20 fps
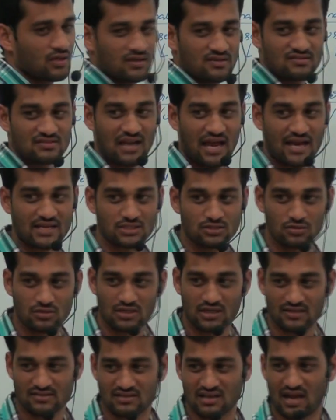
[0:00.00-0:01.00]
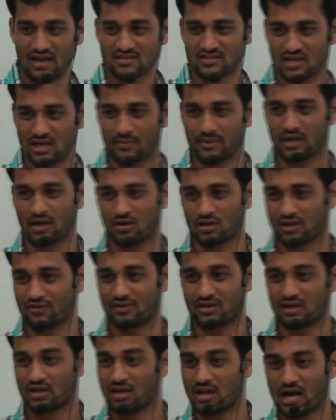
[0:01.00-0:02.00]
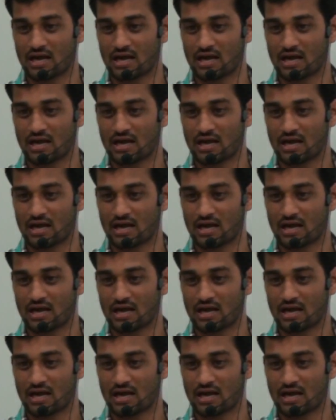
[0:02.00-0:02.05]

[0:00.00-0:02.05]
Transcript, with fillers: Slash Durga slash Ram I have given.